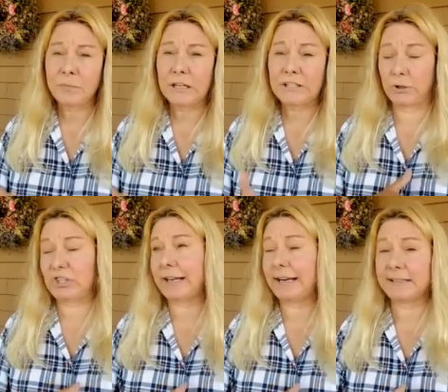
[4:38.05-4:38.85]
So a
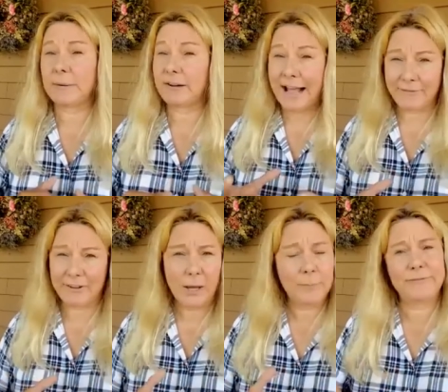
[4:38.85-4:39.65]
chicken eats about a half a
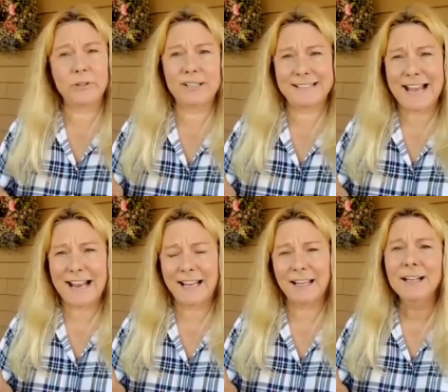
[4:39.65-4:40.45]
cup of food a
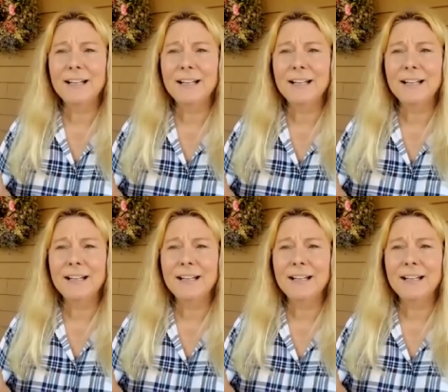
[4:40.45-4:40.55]
day.